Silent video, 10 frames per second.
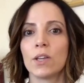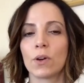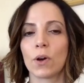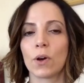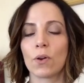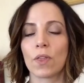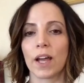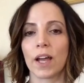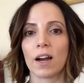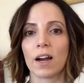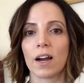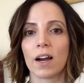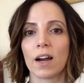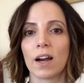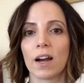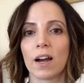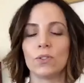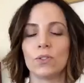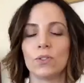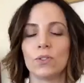go there and
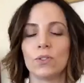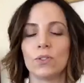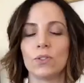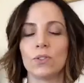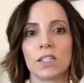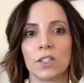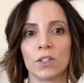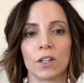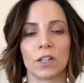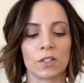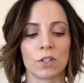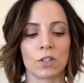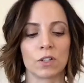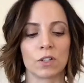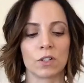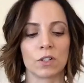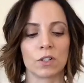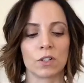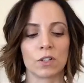you select your Shreem Brzee formula,